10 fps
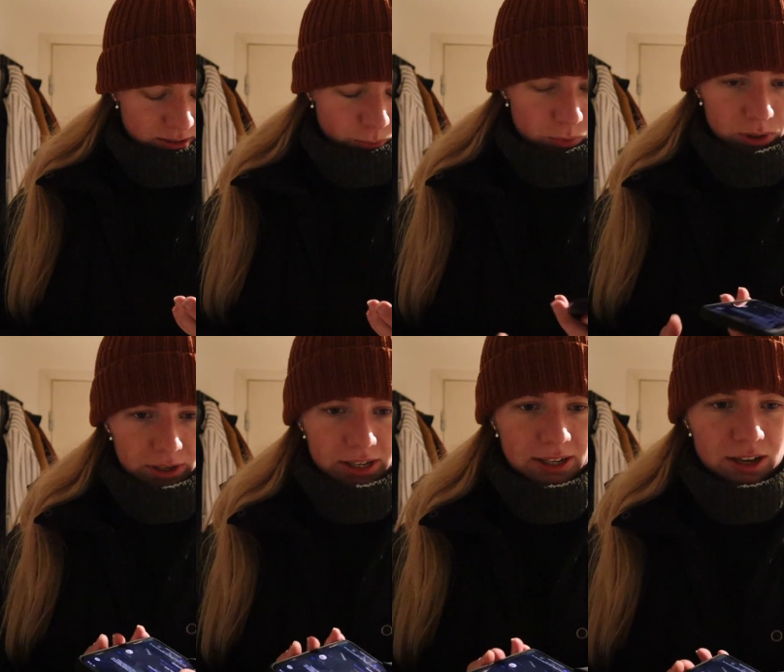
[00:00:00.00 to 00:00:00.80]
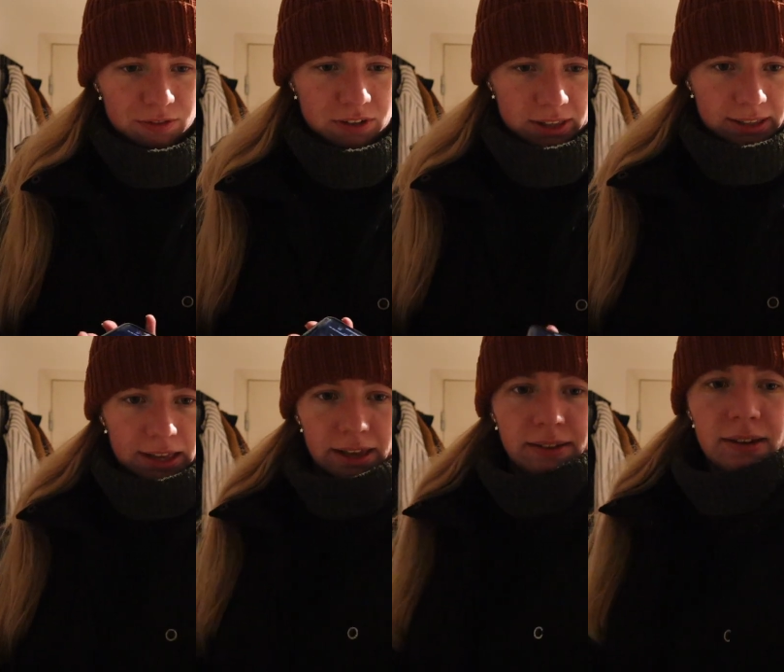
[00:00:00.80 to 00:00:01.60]
Whoa, it did not feel like
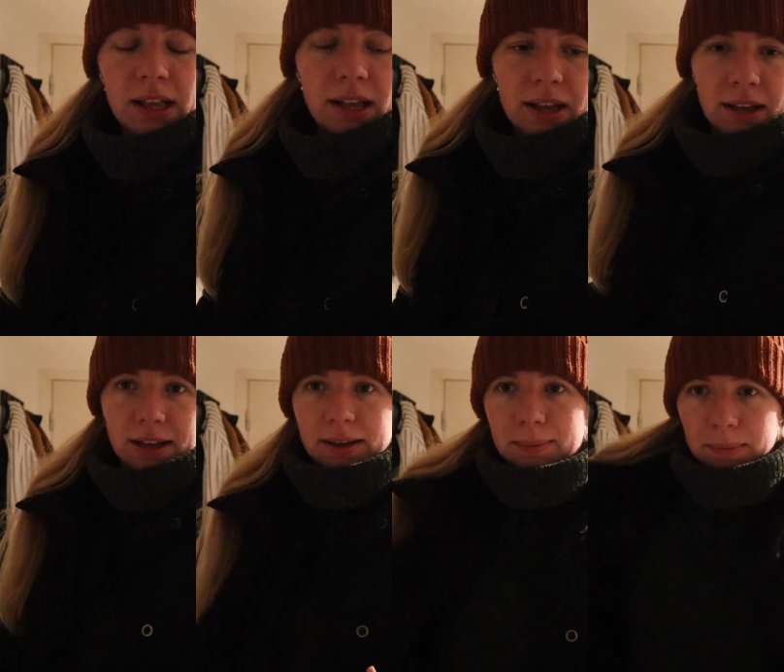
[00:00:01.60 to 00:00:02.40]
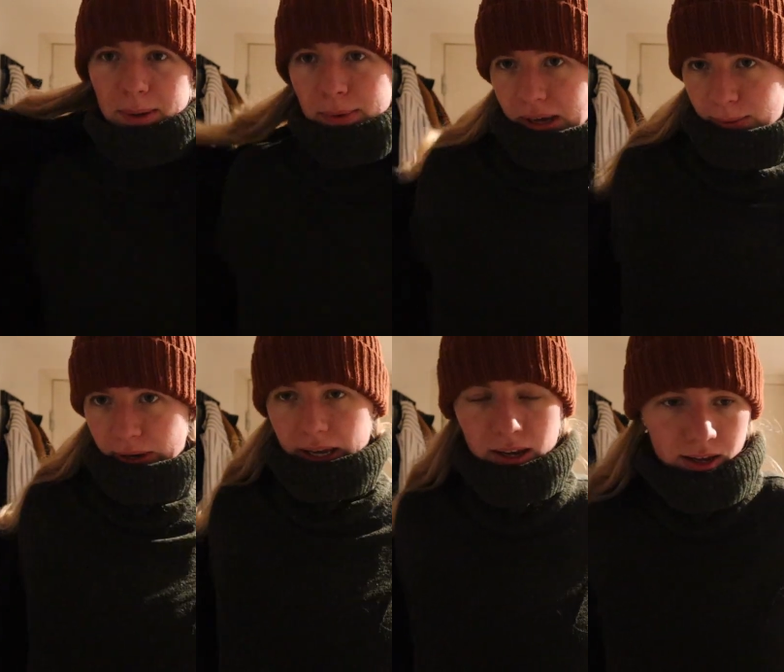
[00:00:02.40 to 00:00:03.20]
that. But
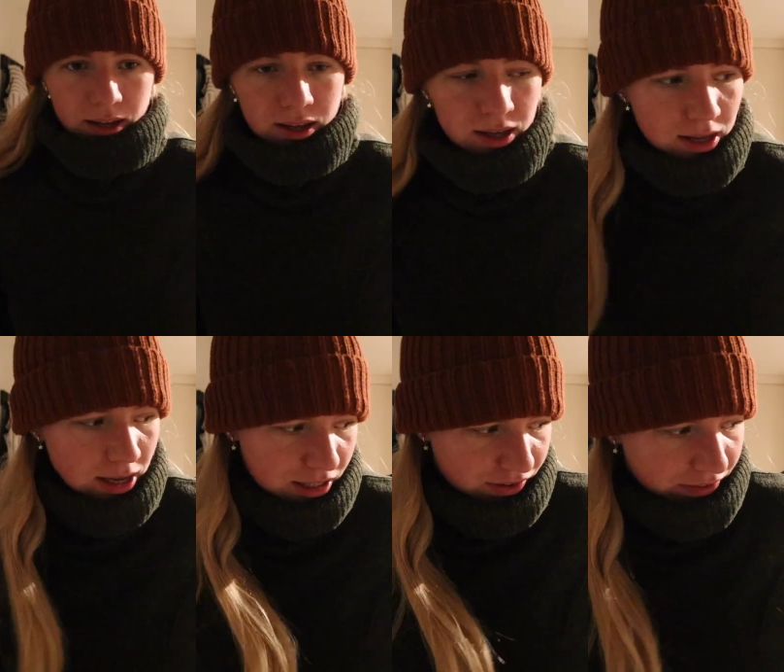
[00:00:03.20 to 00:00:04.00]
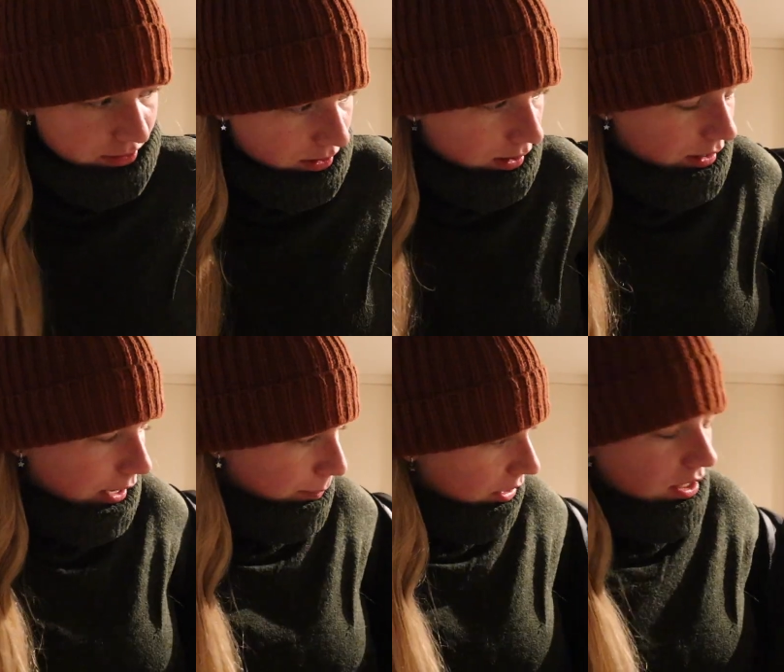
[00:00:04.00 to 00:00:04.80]
anyway, it's 5 o'clock.
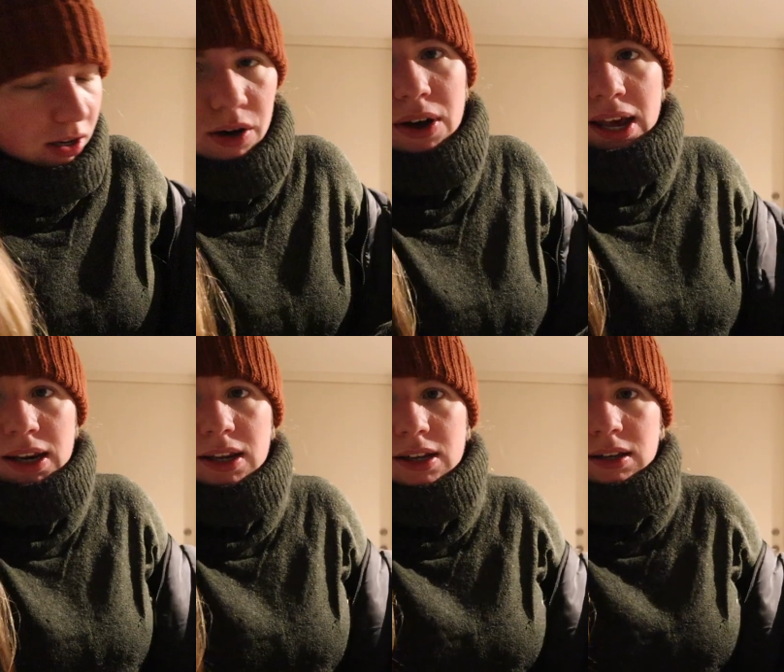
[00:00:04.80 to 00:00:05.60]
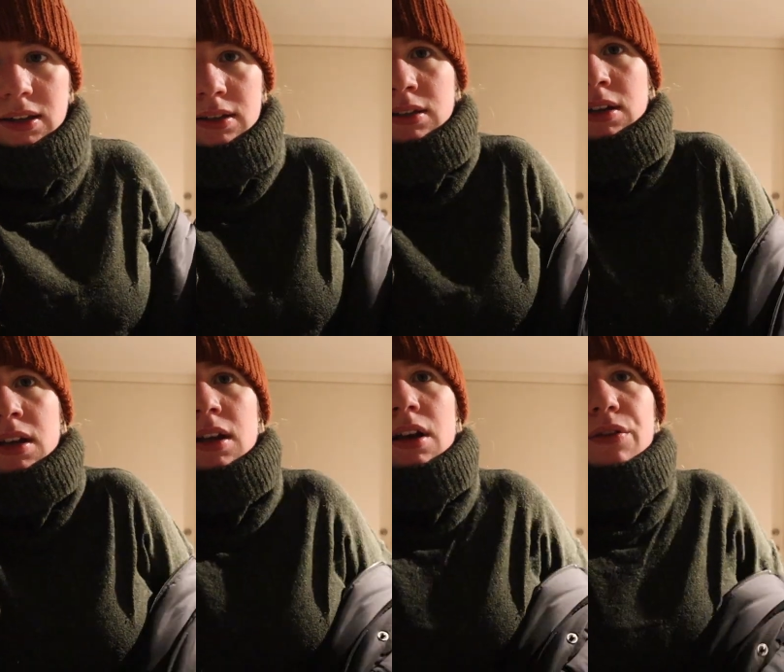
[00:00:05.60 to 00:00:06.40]
I'm gonna go edit
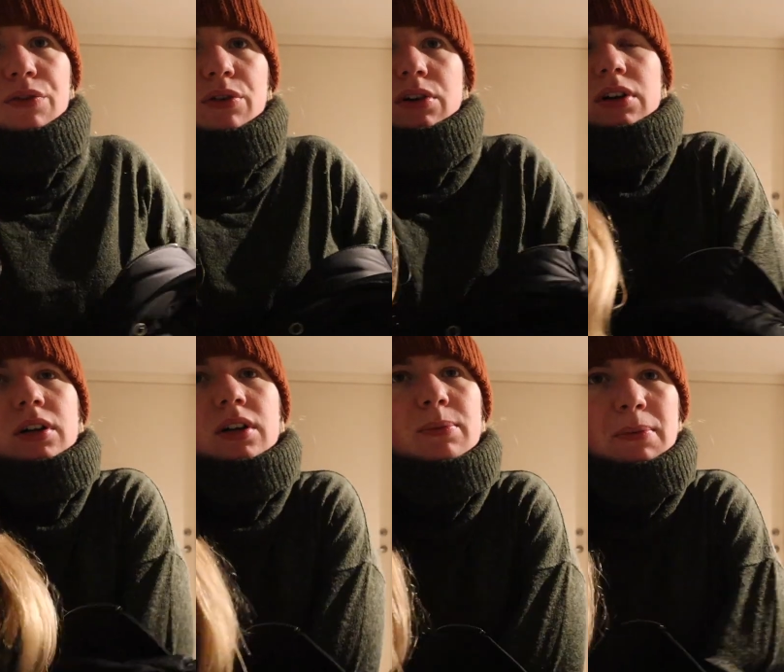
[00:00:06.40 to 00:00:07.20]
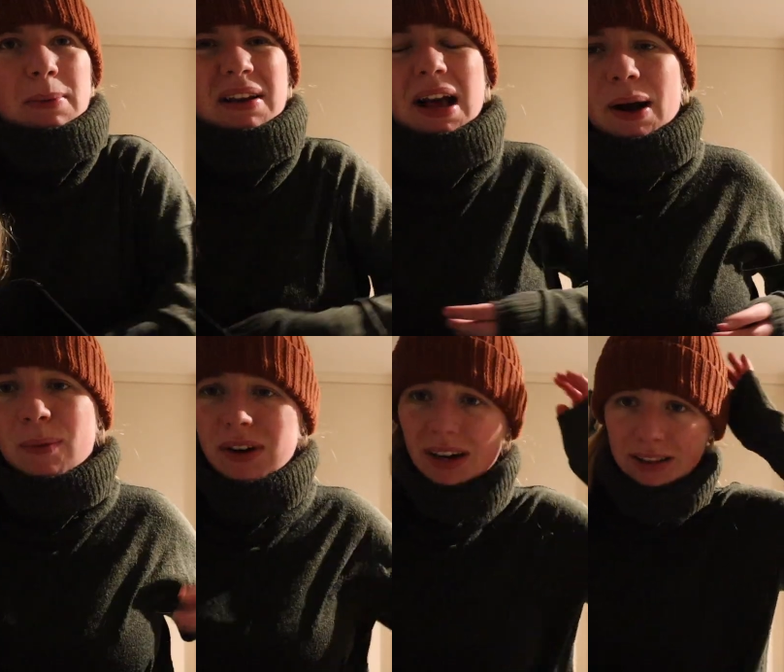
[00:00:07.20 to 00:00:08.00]
for maybe an
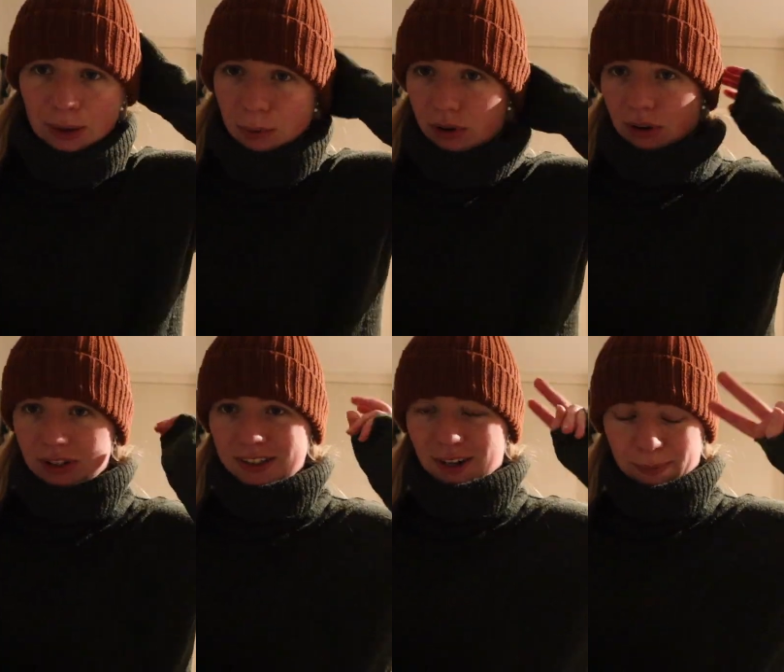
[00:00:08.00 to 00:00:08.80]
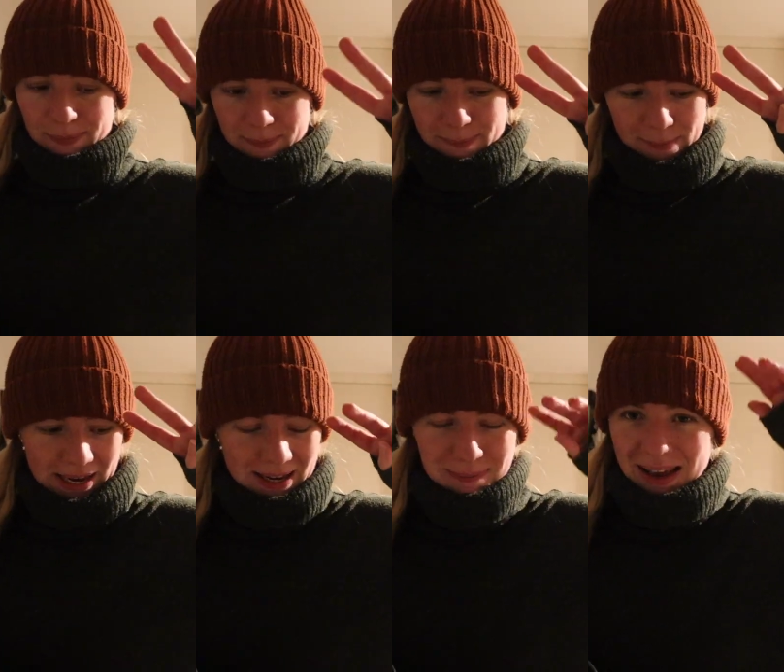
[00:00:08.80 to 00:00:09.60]
hour and then we'll start
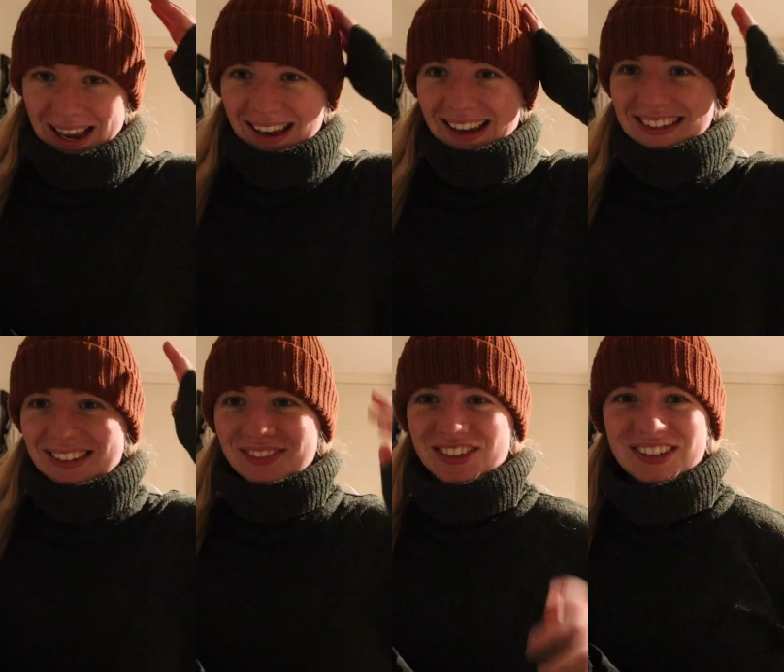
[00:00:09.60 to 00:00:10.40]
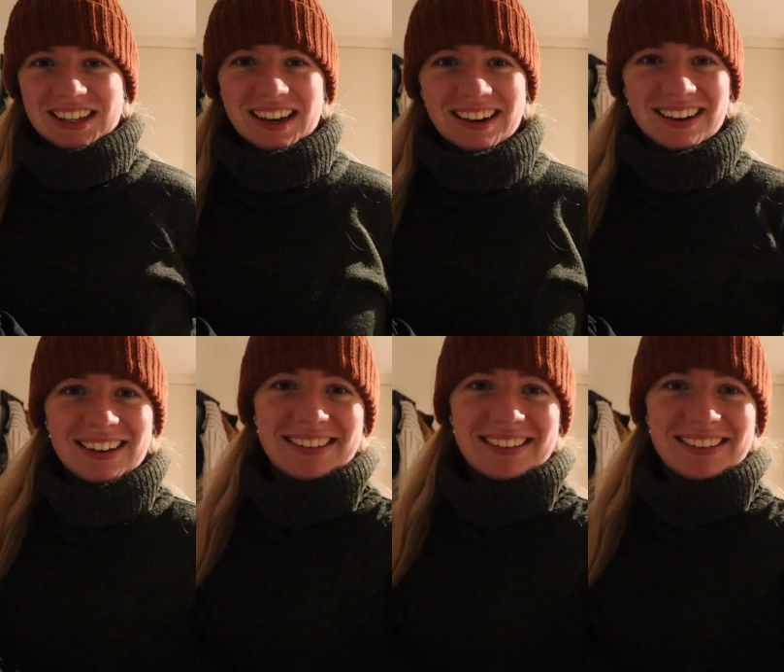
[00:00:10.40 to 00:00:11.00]
making pancakes. I'm so excited.